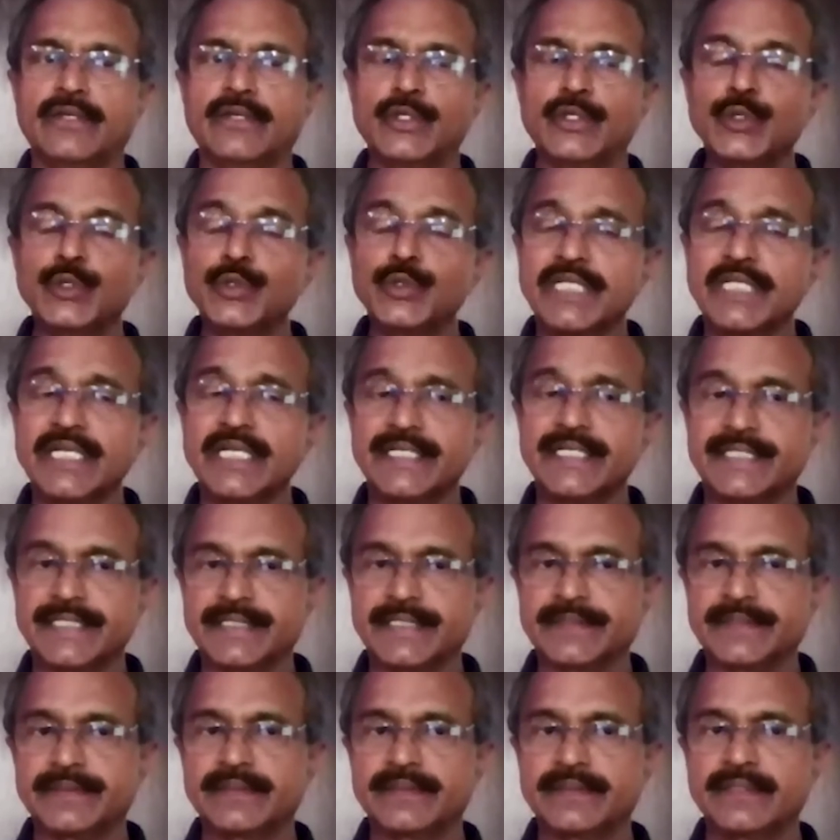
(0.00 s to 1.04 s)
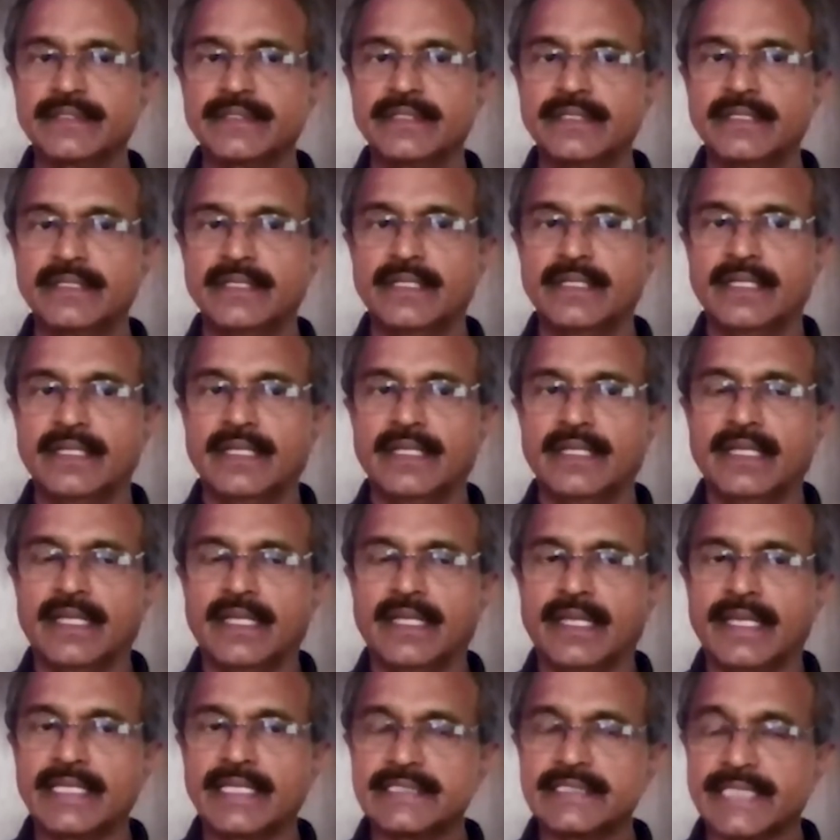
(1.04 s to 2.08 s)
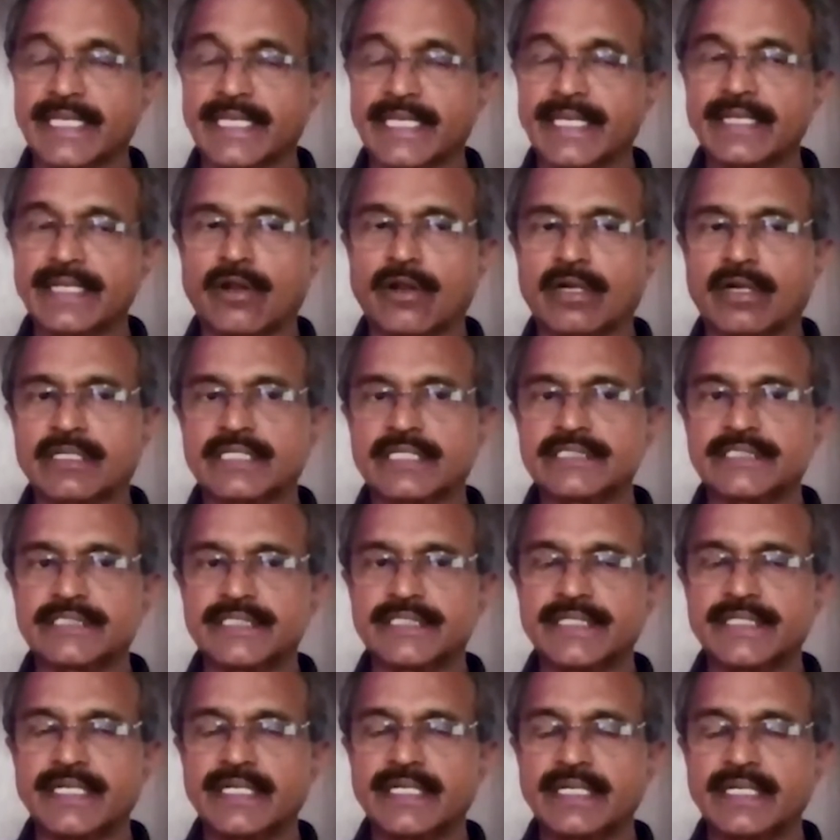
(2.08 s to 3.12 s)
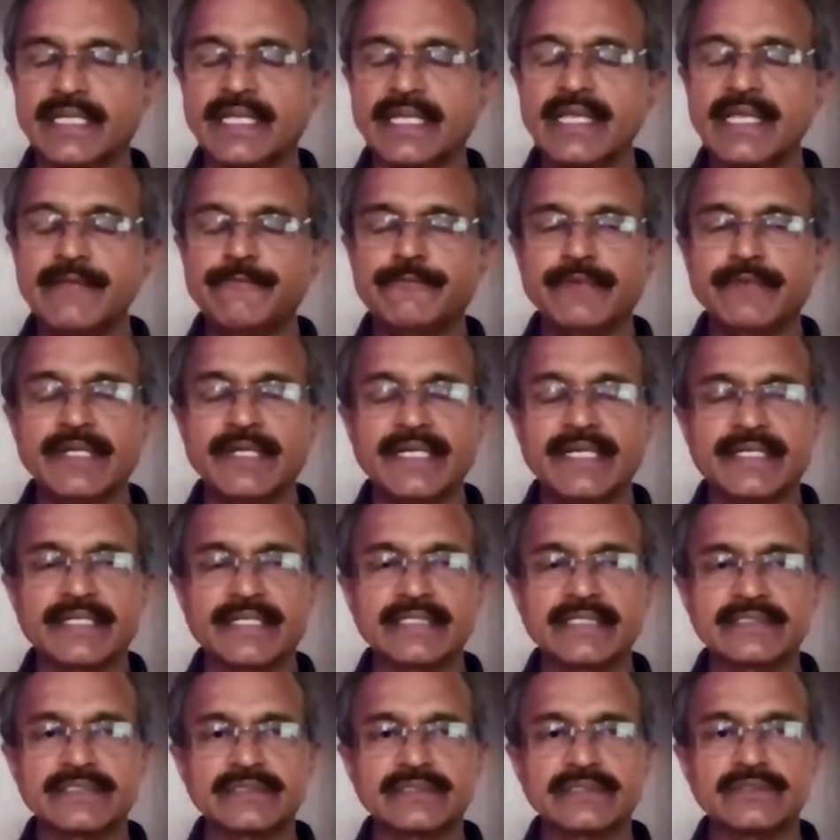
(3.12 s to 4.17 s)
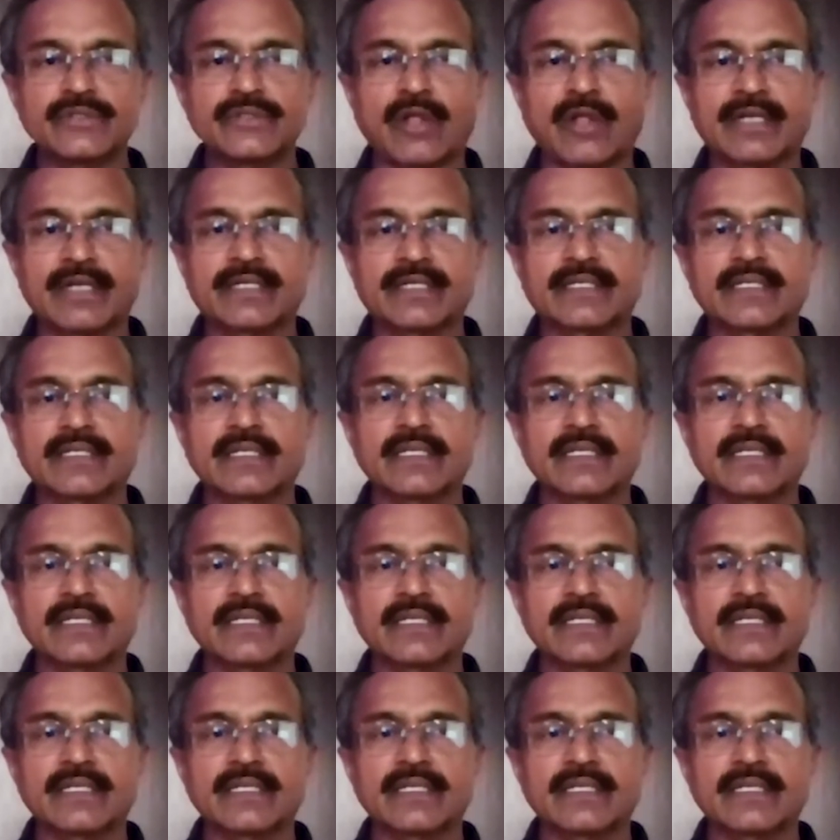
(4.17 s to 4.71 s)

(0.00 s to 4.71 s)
utility is again not considered if it is not